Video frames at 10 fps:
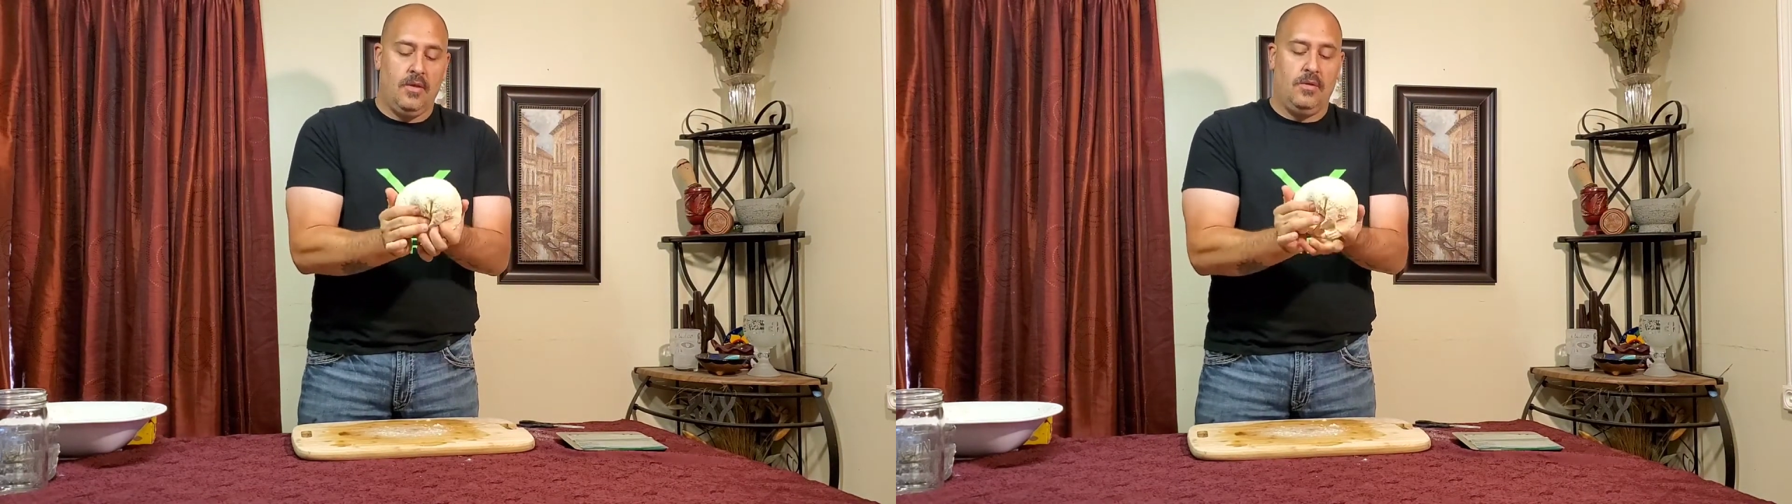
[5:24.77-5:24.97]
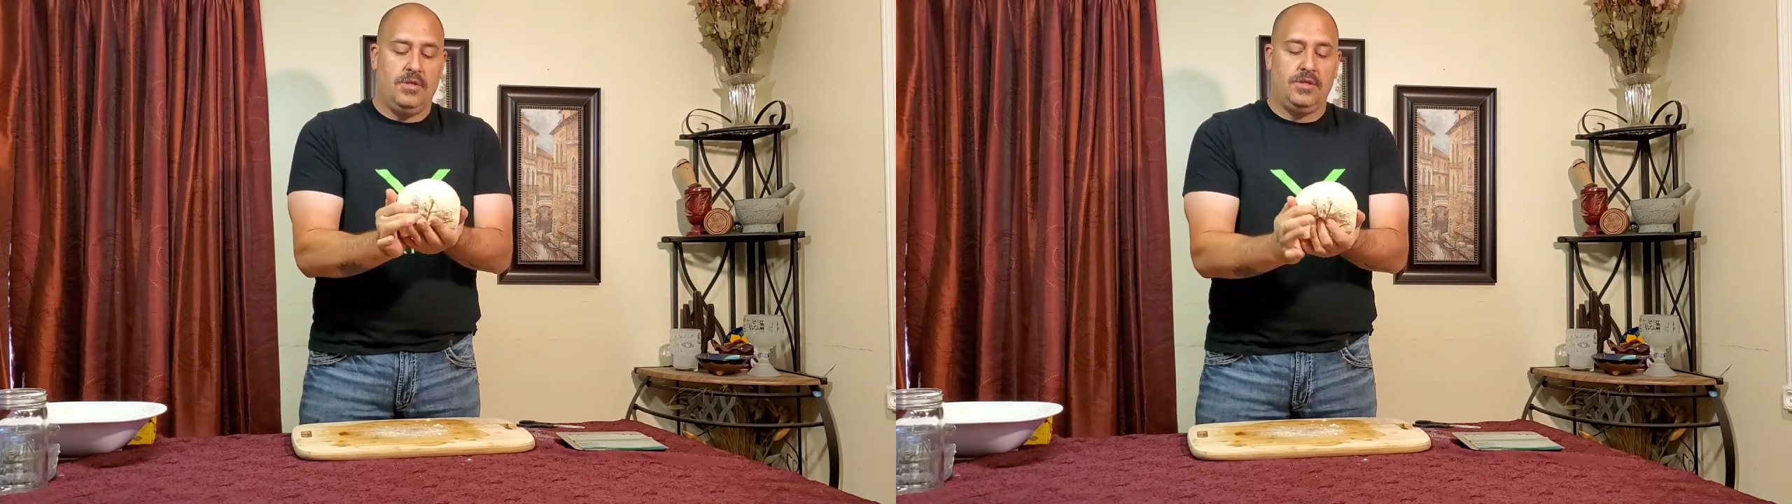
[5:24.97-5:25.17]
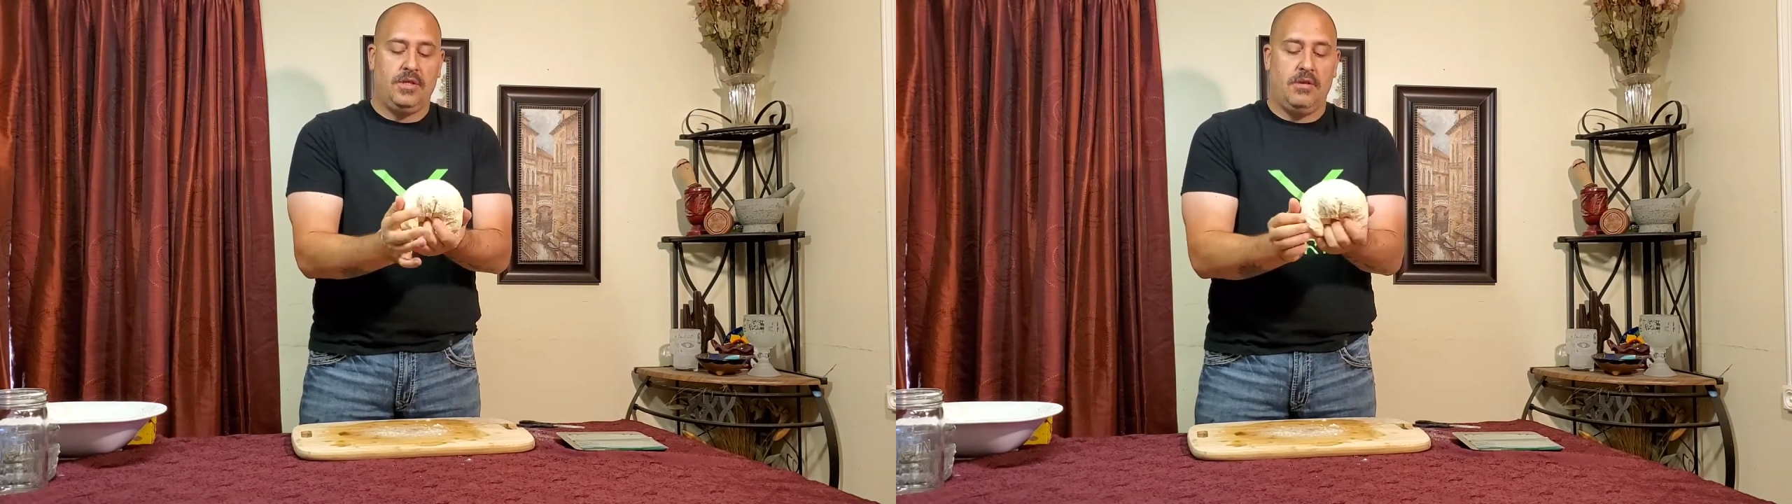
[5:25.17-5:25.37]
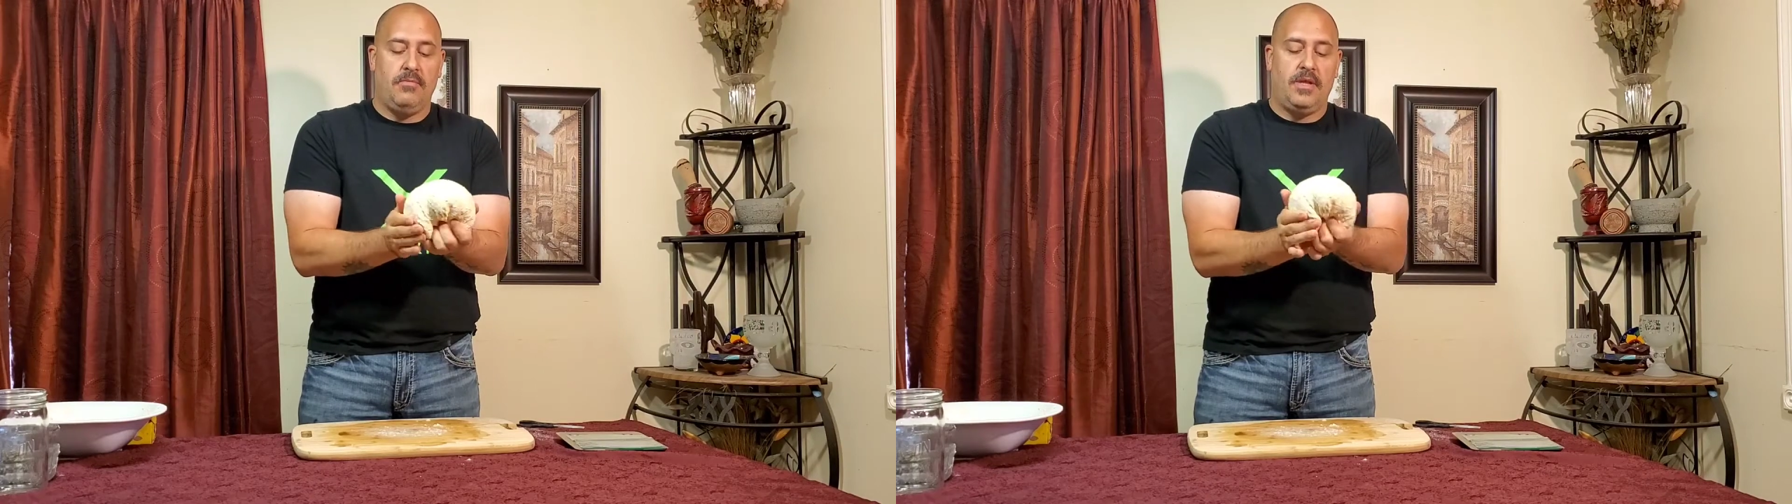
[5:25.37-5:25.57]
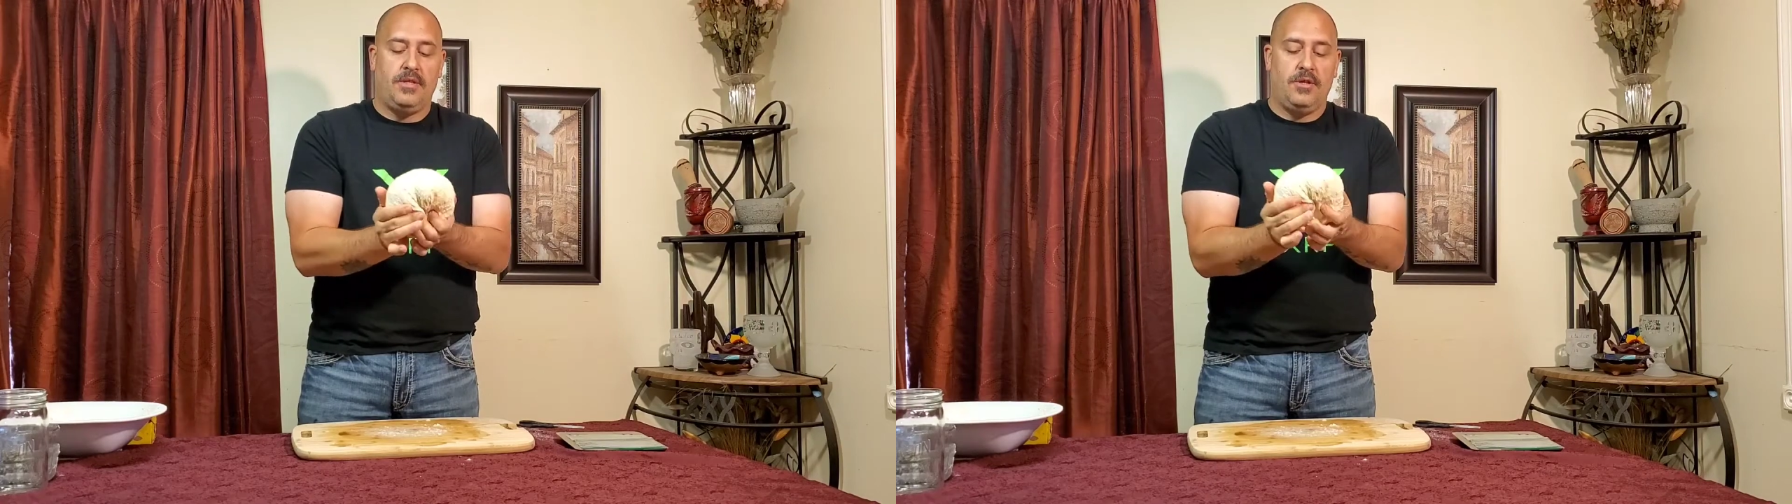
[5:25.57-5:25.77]
we're just going
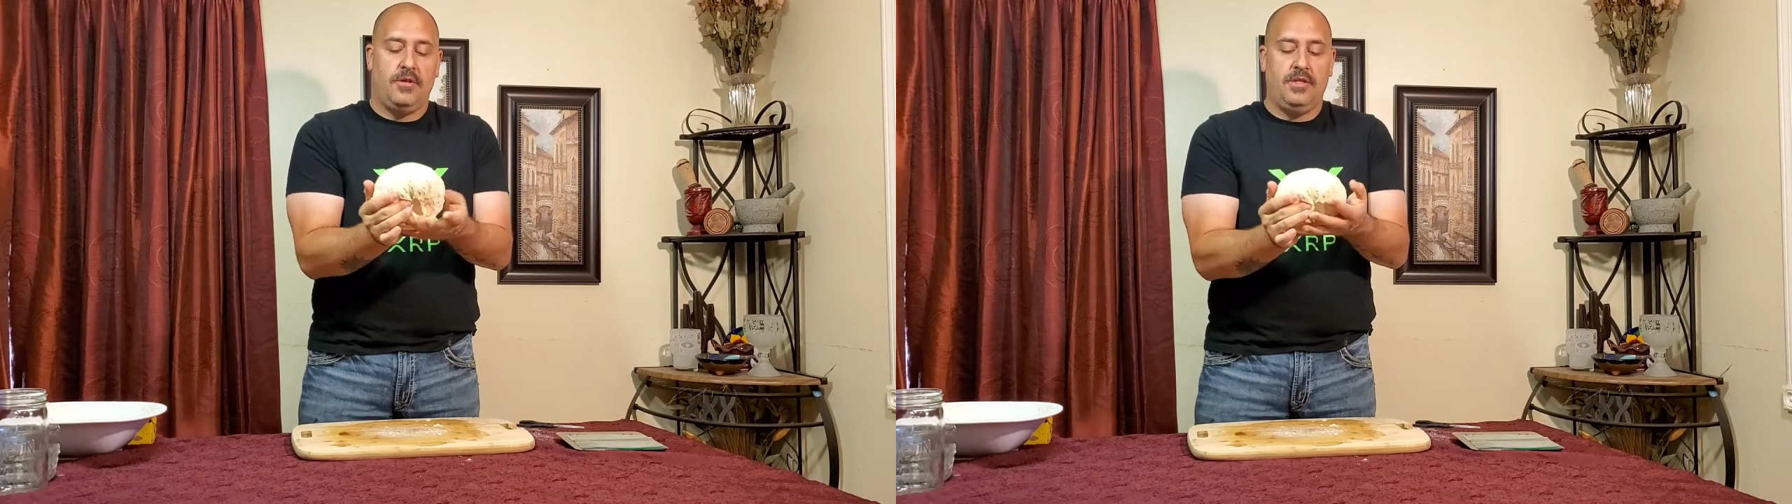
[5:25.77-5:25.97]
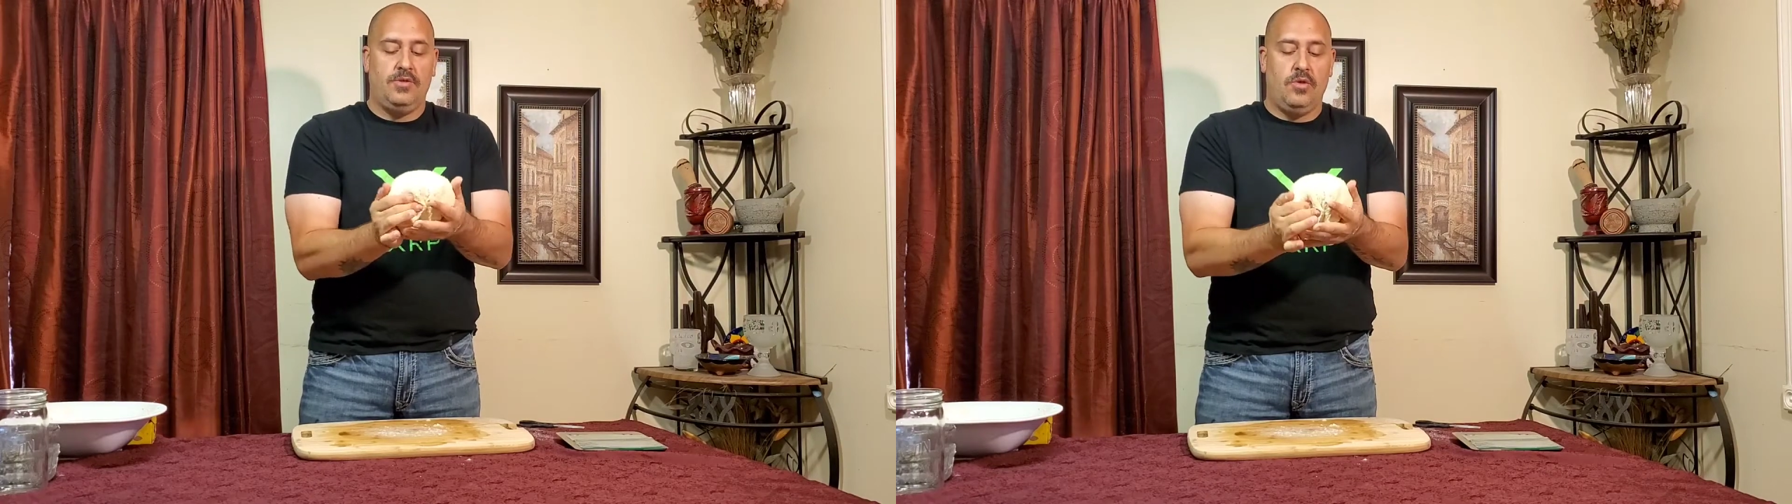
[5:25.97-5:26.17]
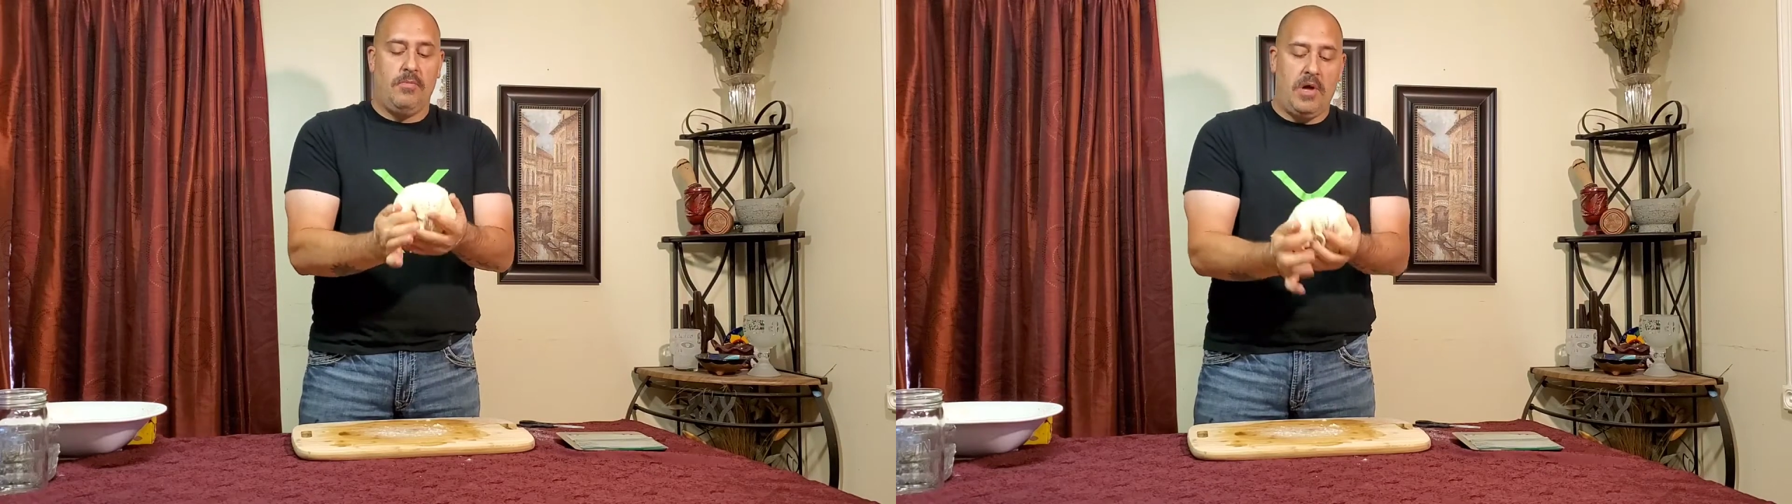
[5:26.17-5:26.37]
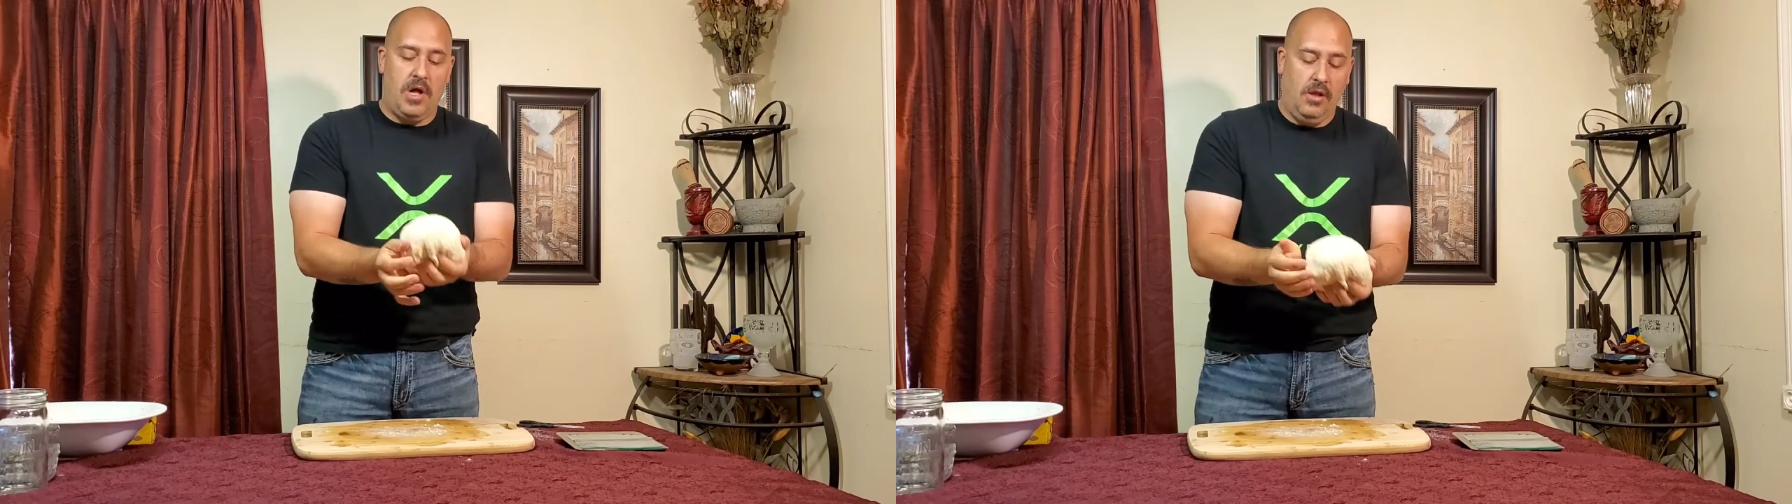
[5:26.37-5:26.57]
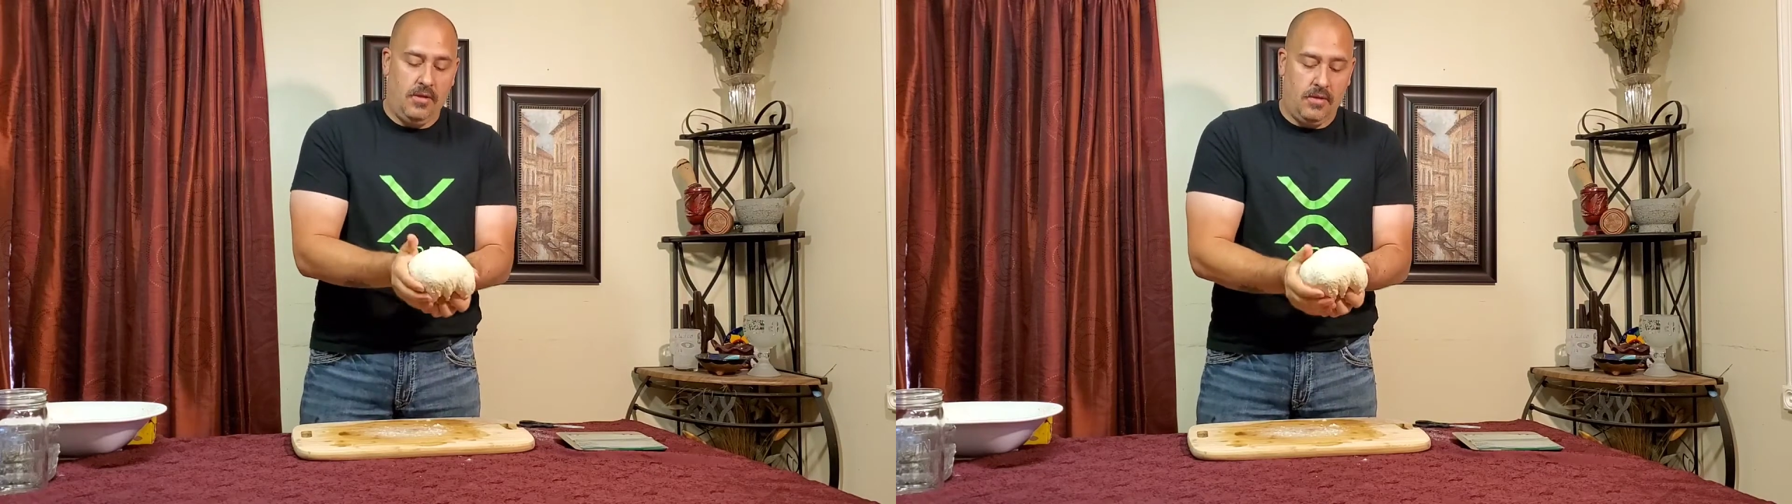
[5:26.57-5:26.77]
to turn it into a
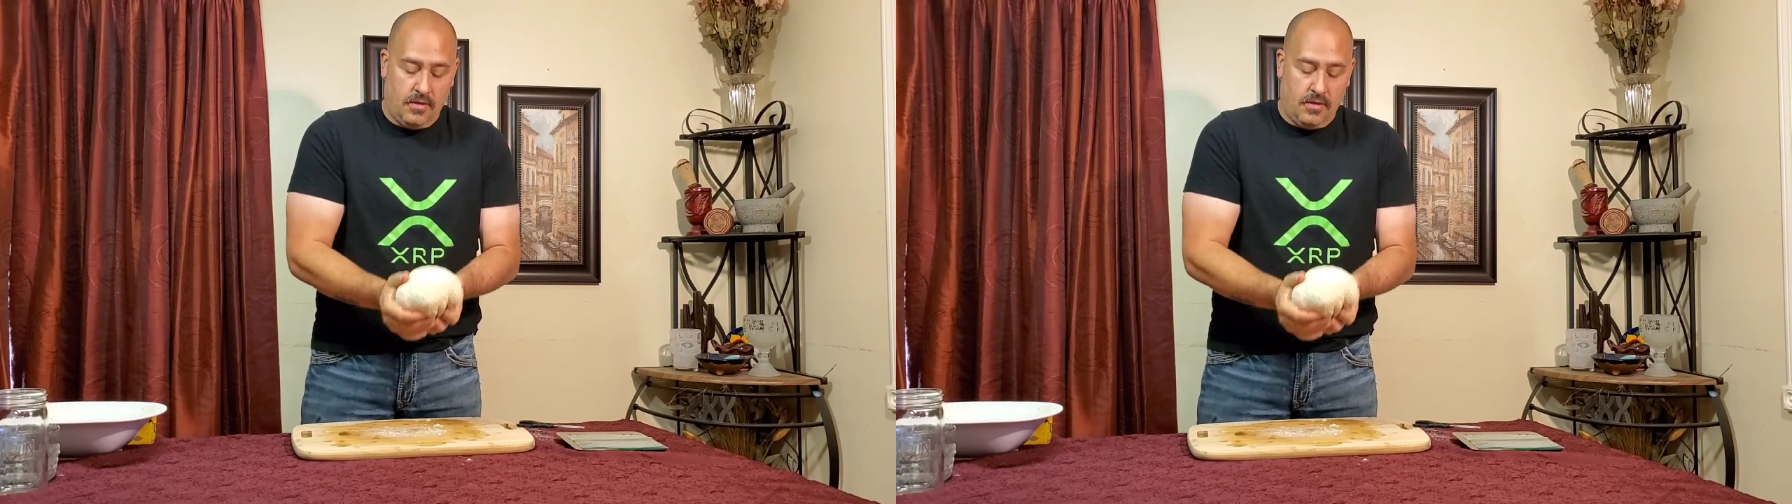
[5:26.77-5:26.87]
ball.